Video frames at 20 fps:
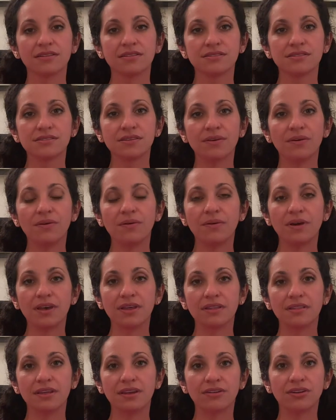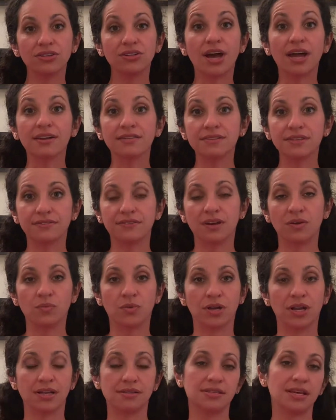So there are a lot of different
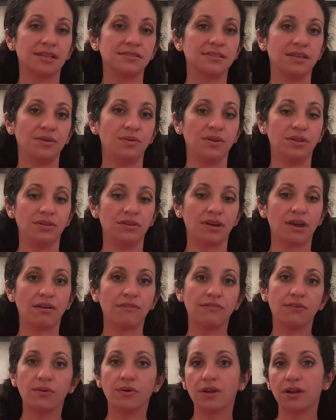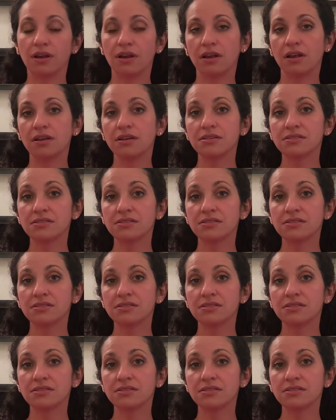warning signs that you can look out for.